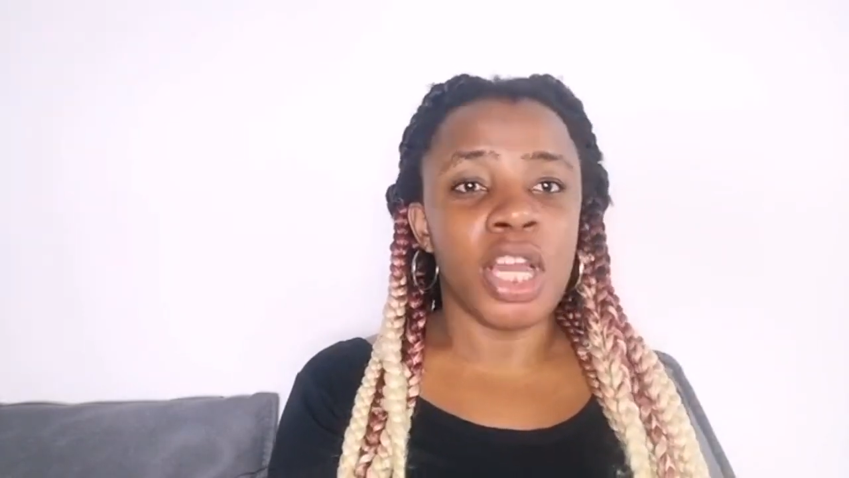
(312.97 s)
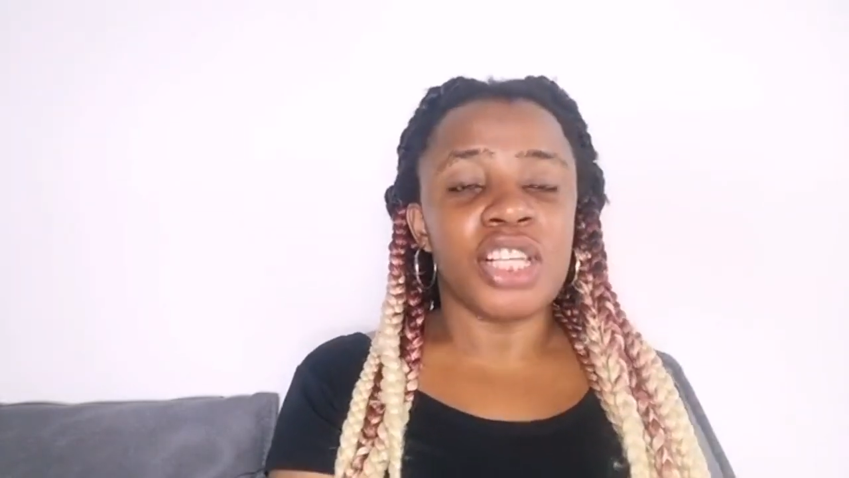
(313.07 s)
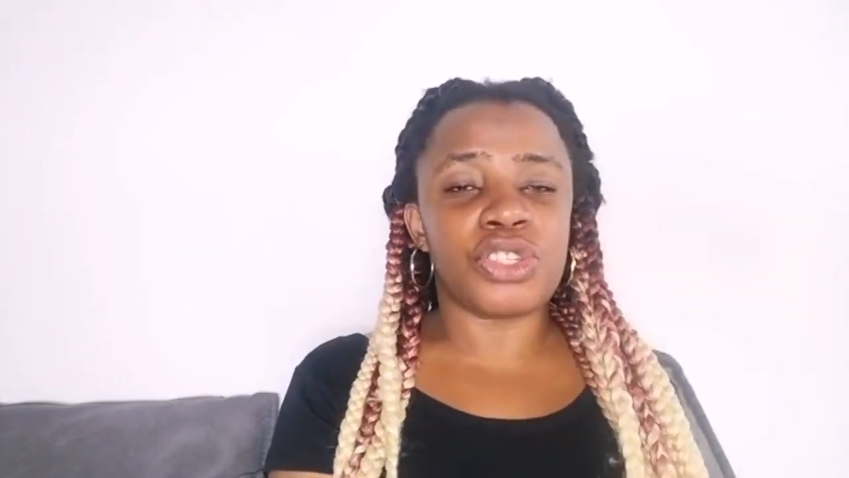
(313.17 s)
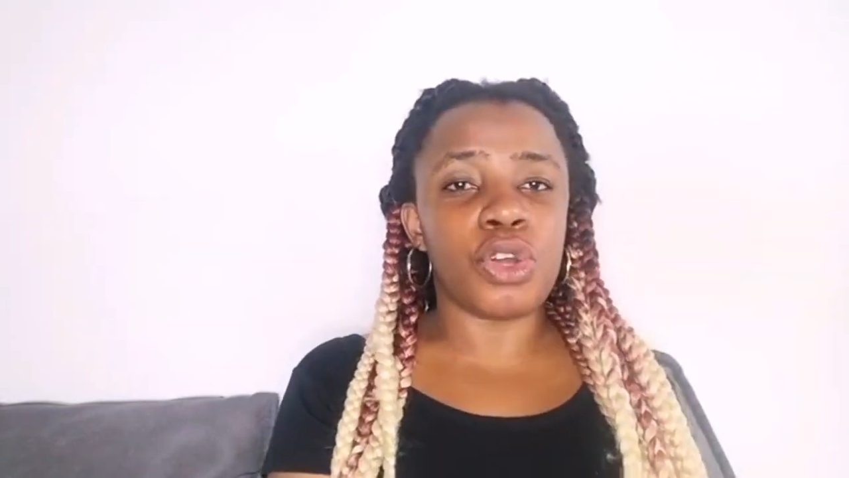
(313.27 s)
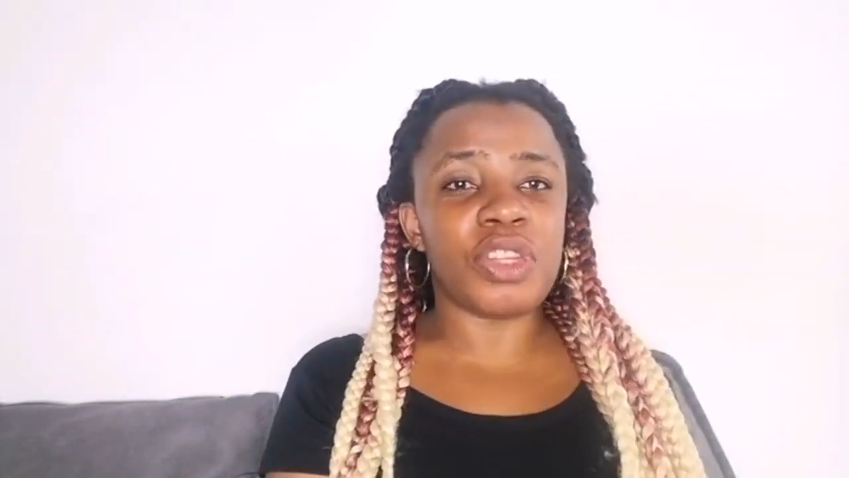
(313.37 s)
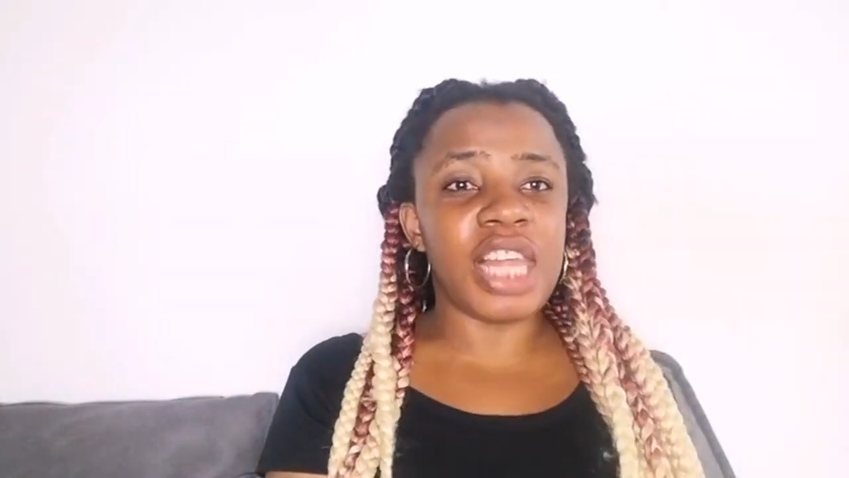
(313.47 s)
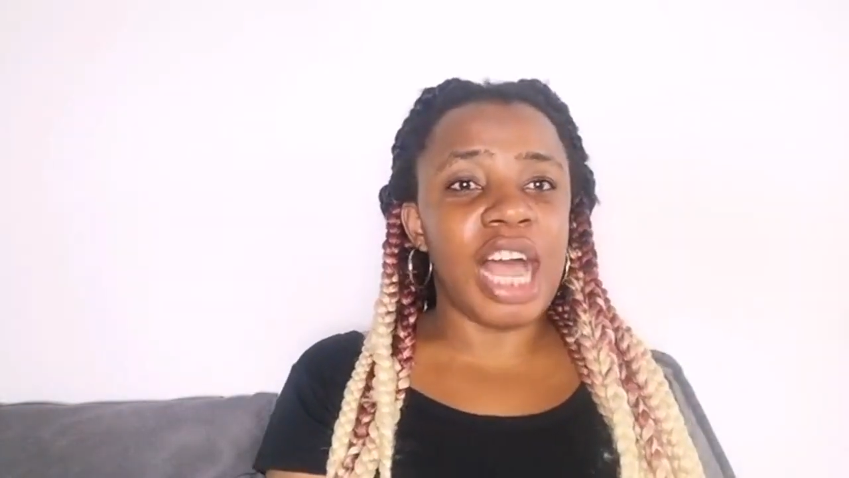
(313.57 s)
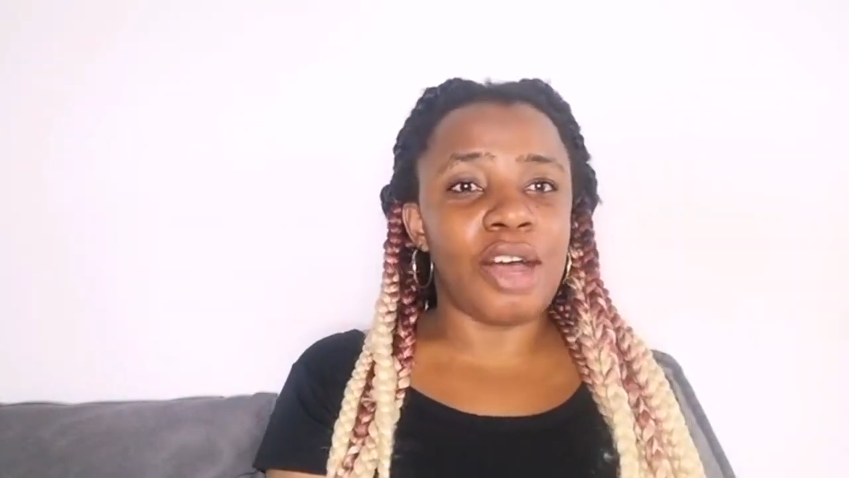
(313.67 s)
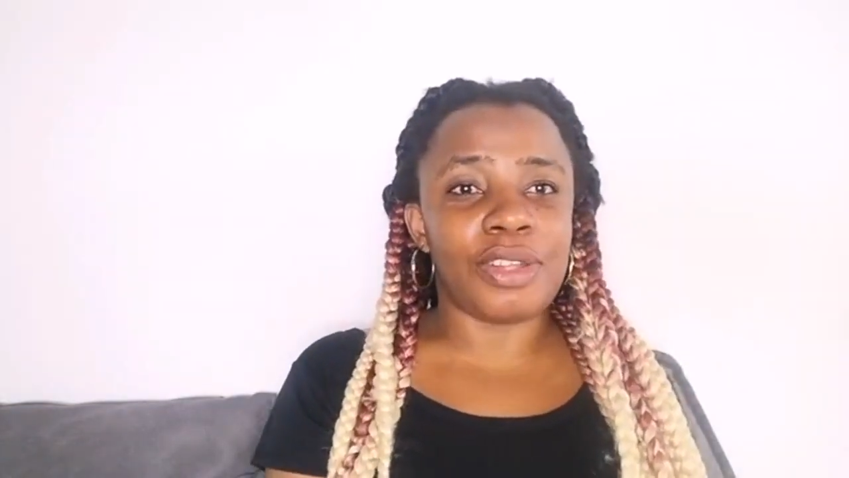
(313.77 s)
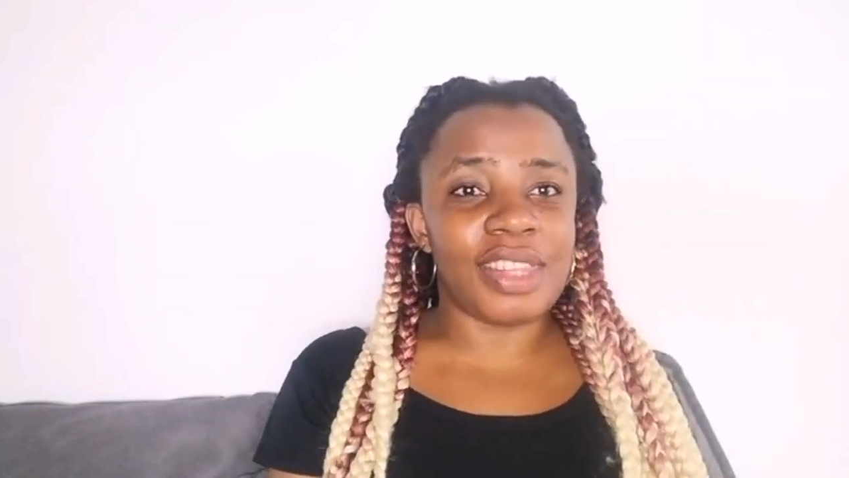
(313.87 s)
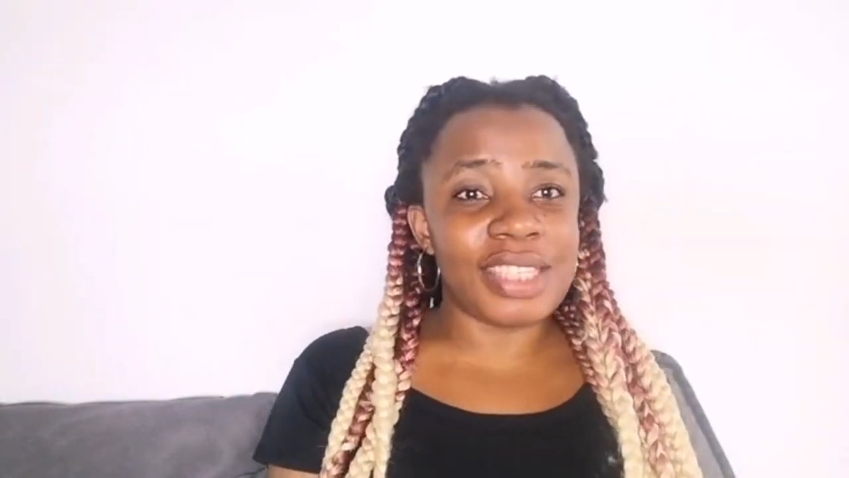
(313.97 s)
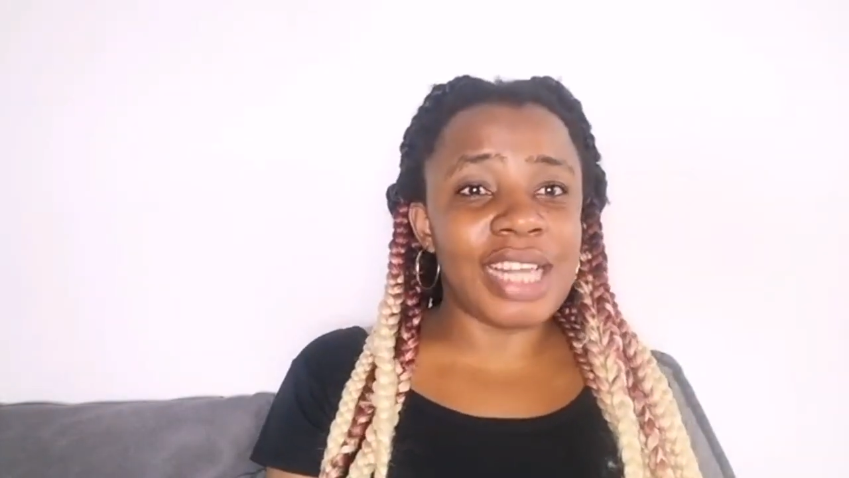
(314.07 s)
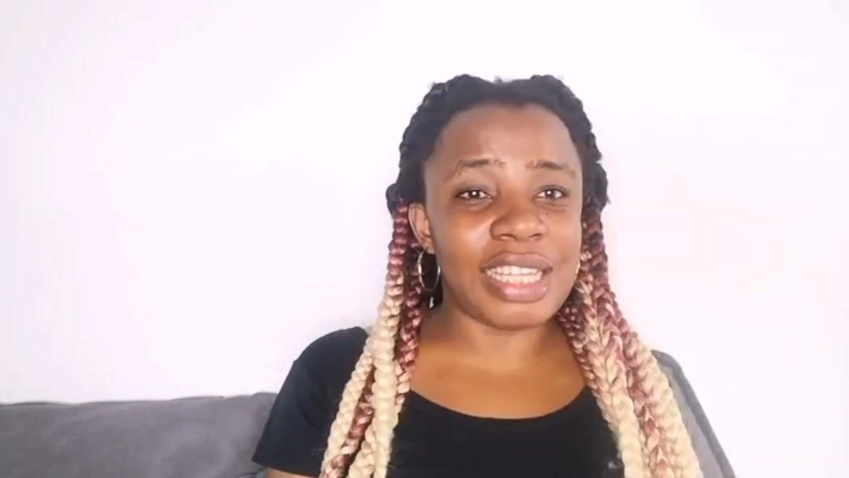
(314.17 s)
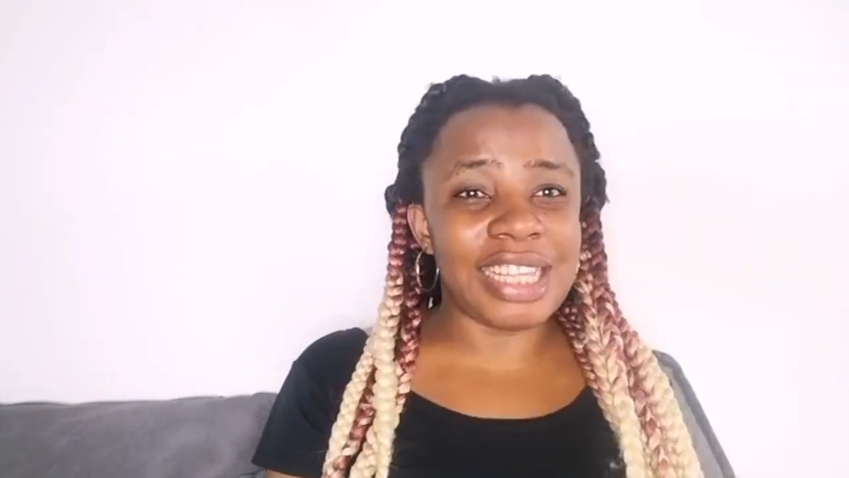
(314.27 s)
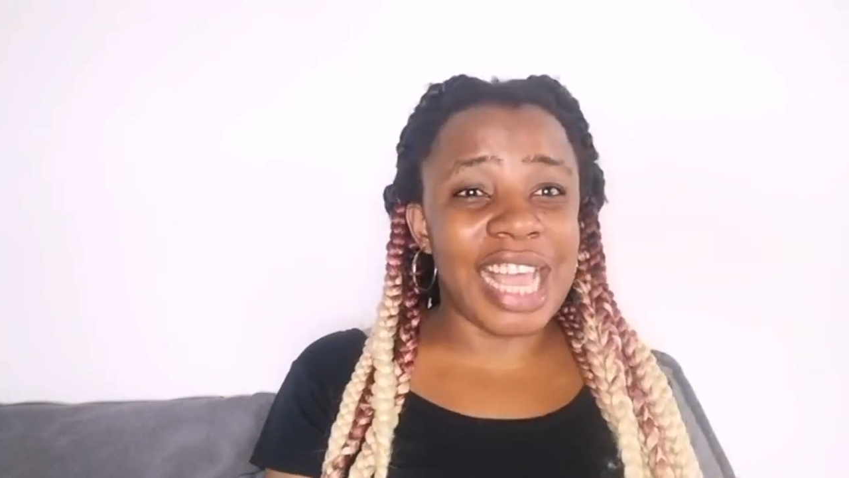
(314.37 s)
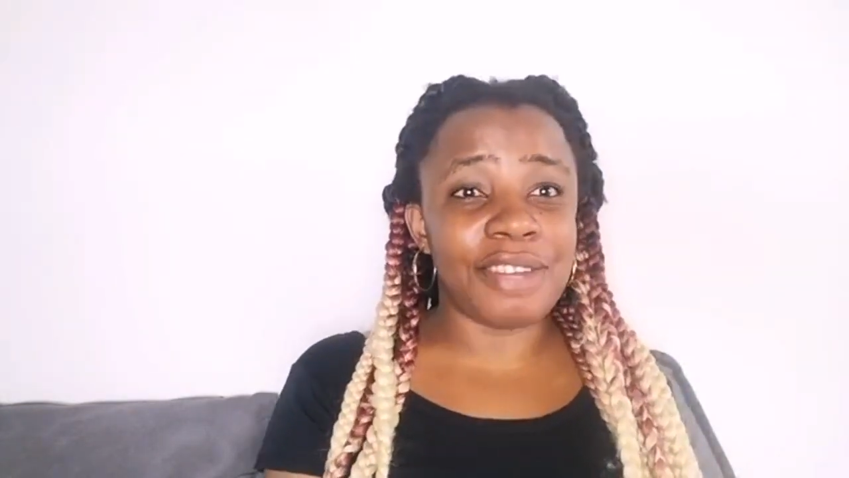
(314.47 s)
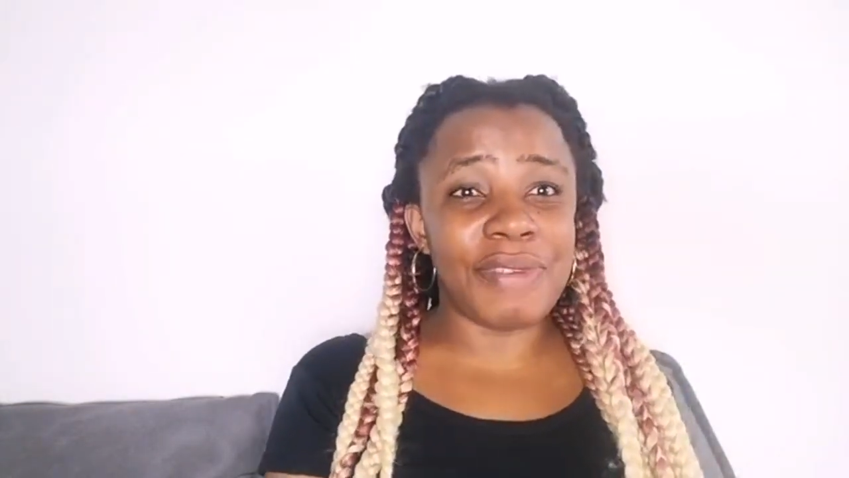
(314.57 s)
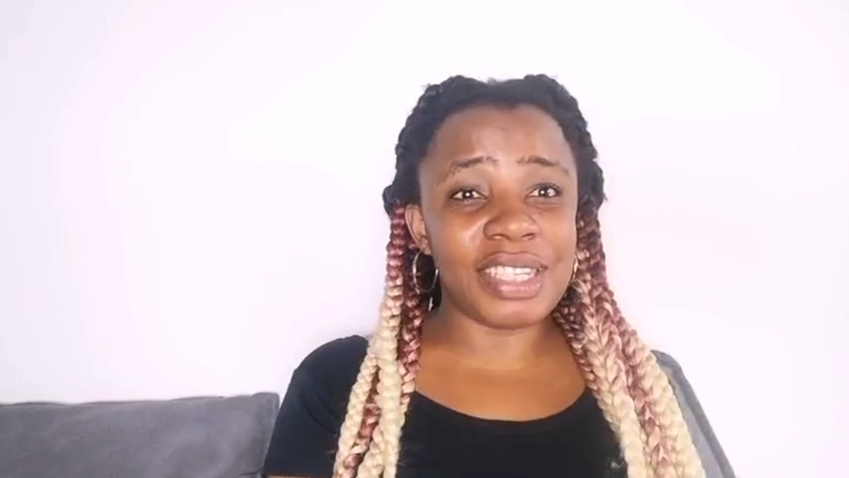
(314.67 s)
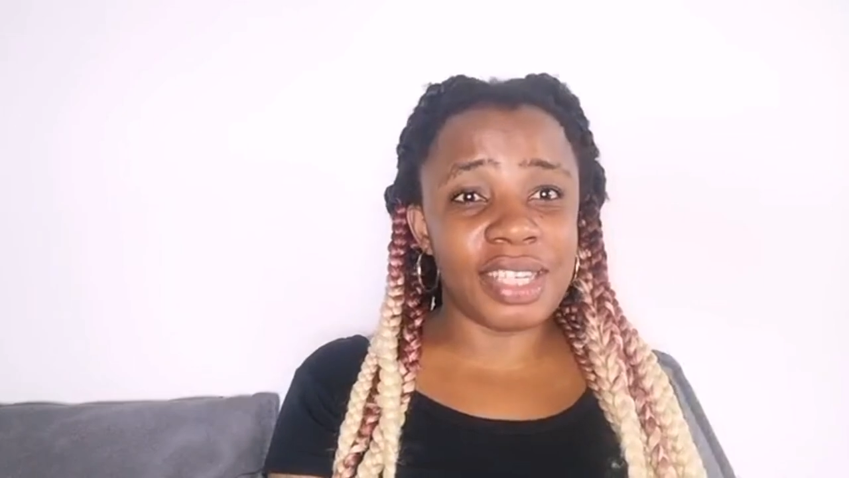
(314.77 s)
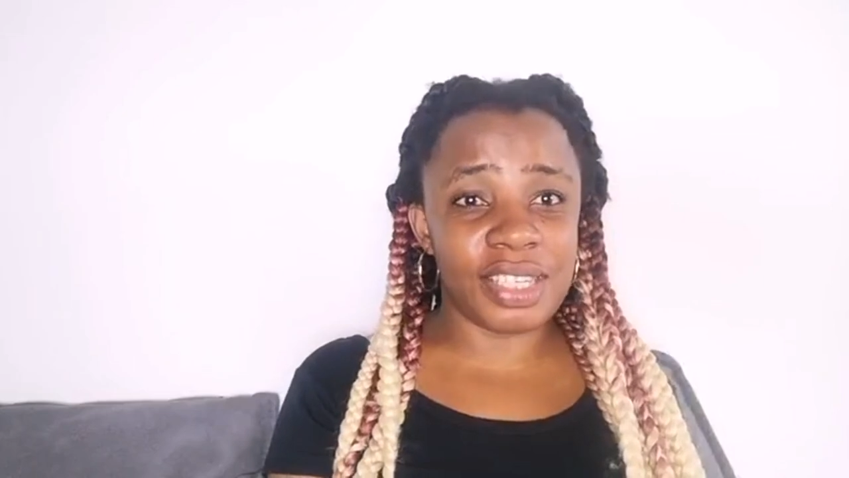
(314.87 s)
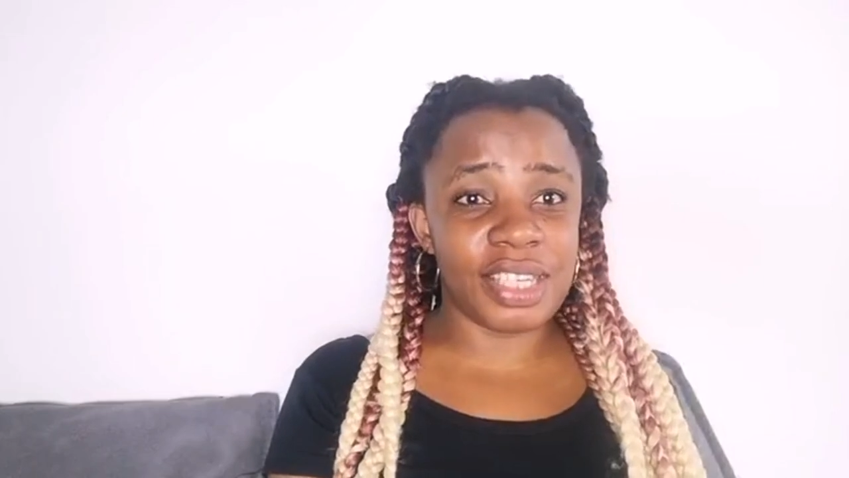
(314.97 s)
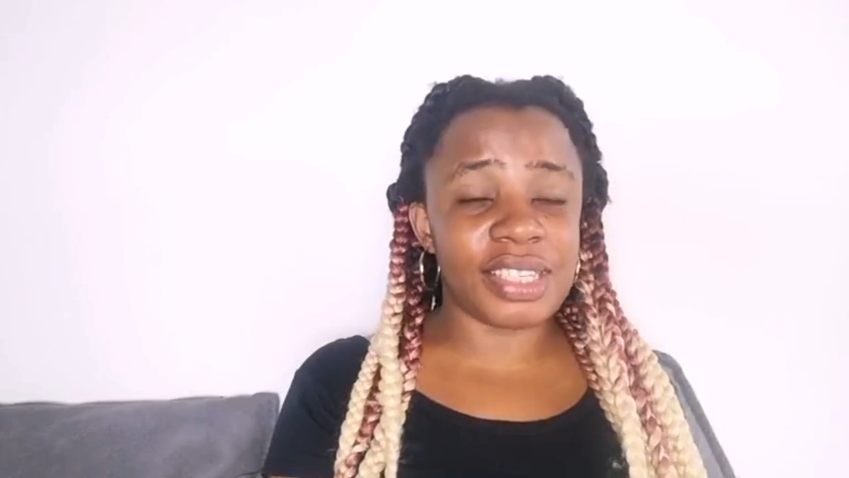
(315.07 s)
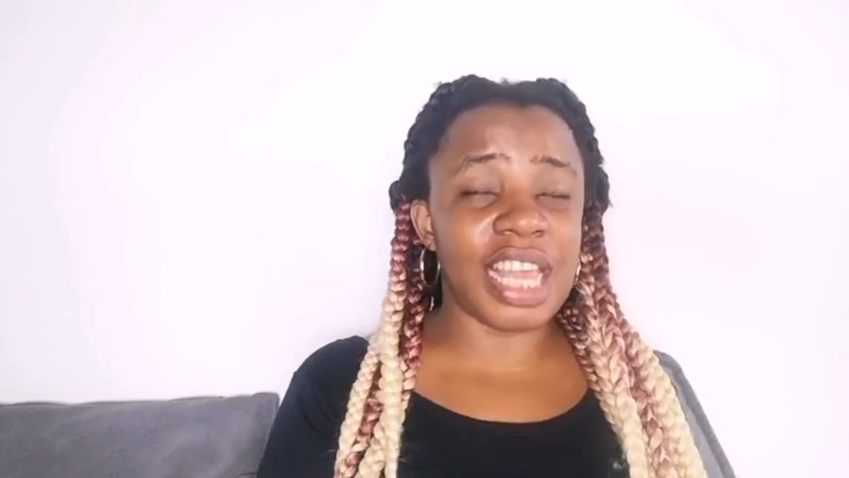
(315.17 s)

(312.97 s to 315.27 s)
So now these are the advantages.